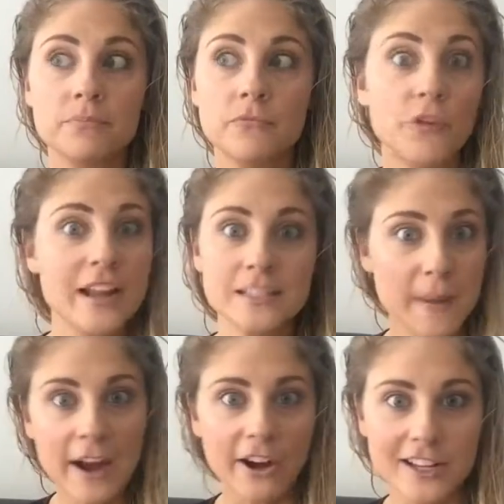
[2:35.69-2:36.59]
friends,
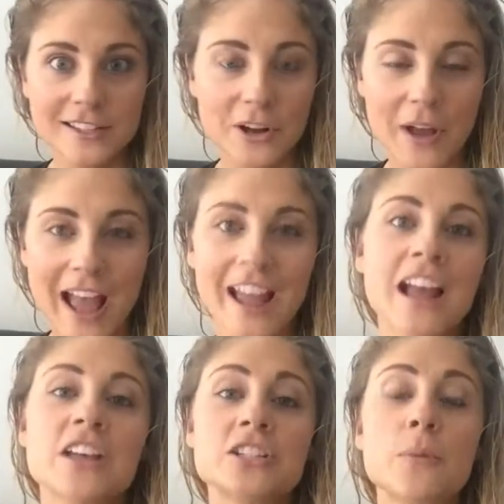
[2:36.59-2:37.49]
parents,
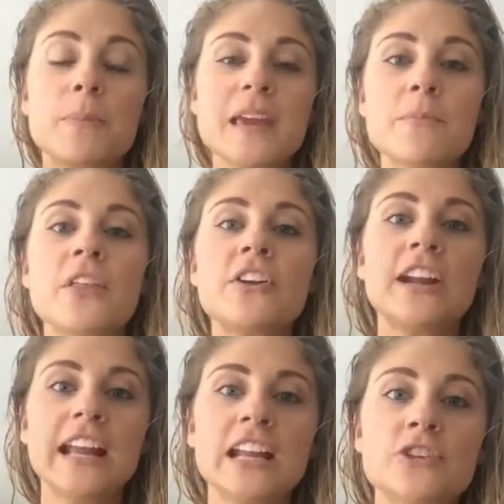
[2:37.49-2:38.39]
okay? So people that
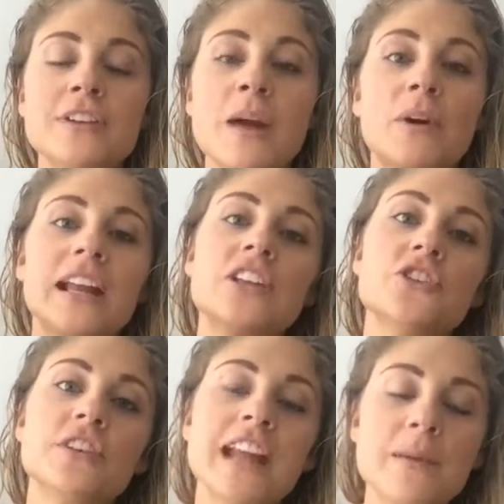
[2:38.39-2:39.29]
are in your network, in
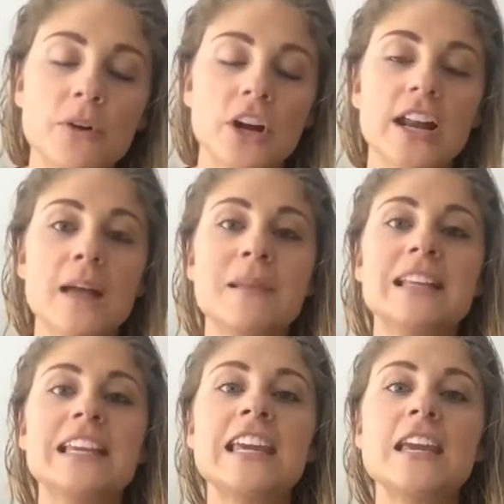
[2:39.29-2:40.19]
your neighborhood. I
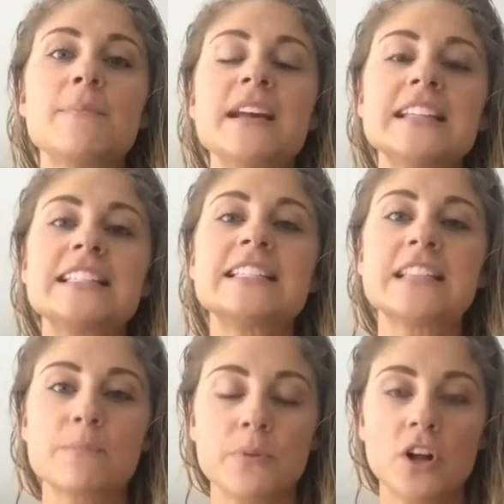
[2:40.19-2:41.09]
mean, keep it
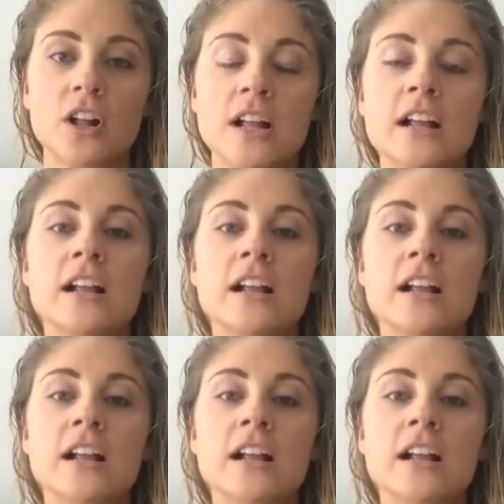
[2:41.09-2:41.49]
simple.